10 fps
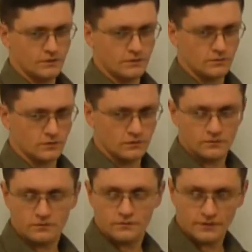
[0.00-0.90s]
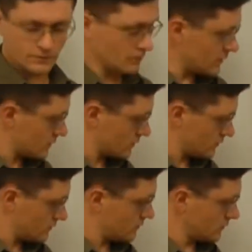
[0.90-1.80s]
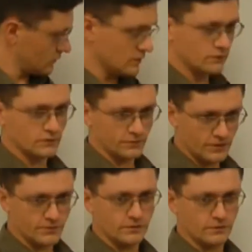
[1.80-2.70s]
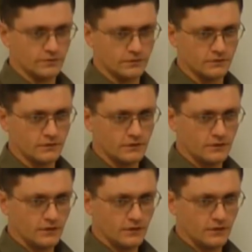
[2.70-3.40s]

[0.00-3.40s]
so that makes the integral definite integral.